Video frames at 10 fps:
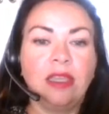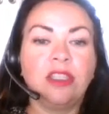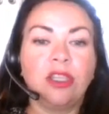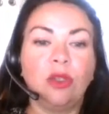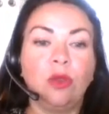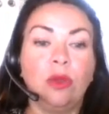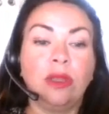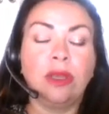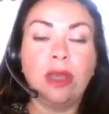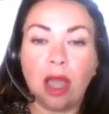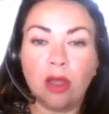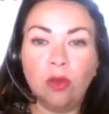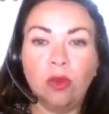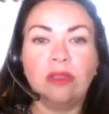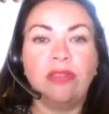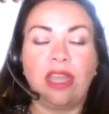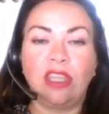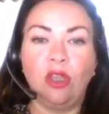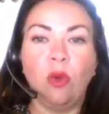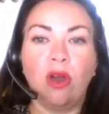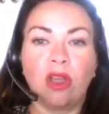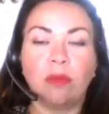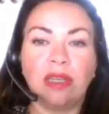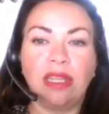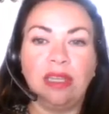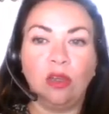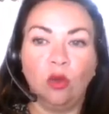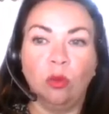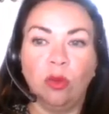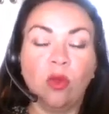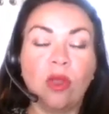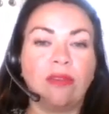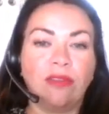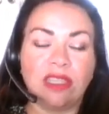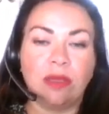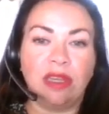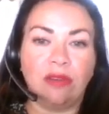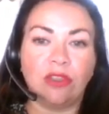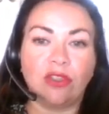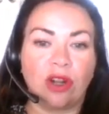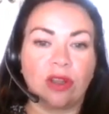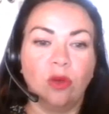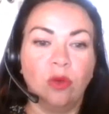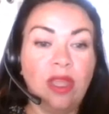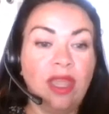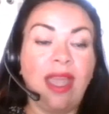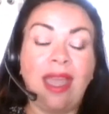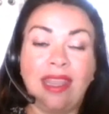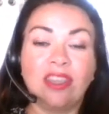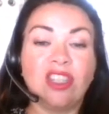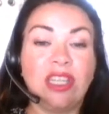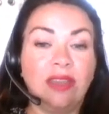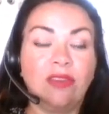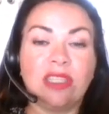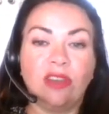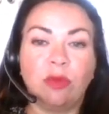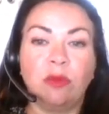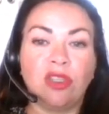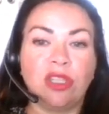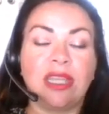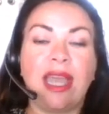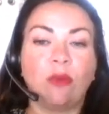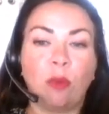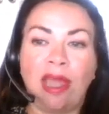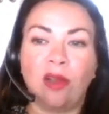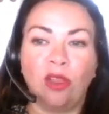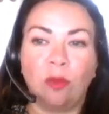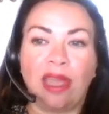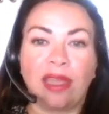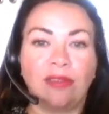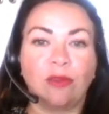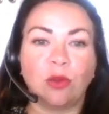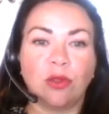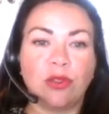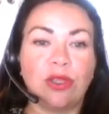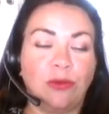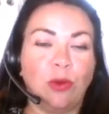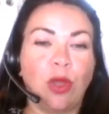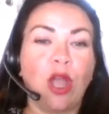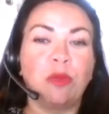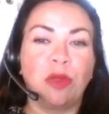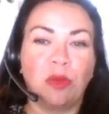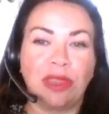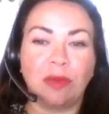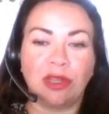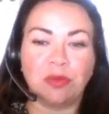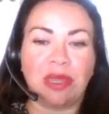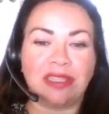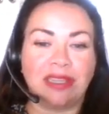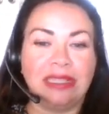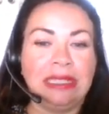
to know that you are completely normal if it's a bit of a struggle, and actually give yourself permission to have a pat on the back if you're coping with it much better